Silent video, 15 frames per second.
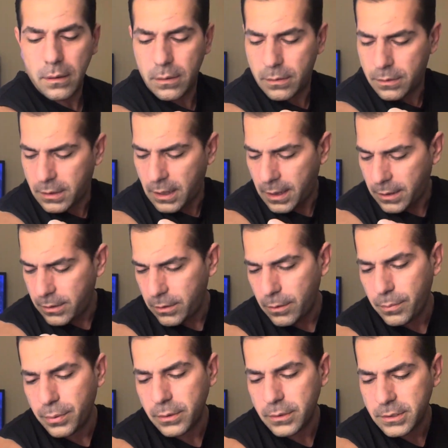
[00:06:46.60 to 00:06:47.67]
then you
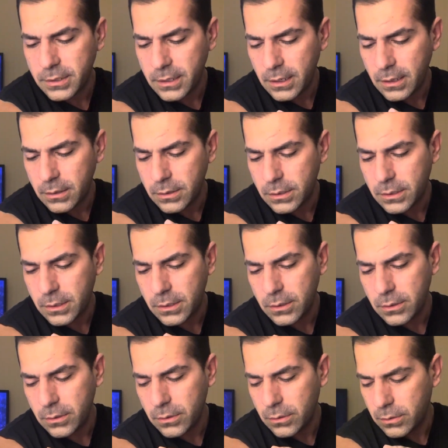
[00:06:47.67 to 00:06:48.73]
proceed
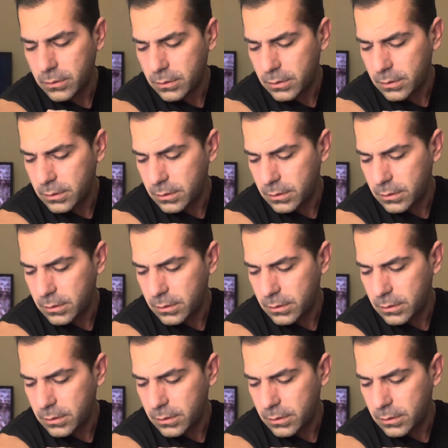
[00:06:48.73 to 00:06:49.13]
to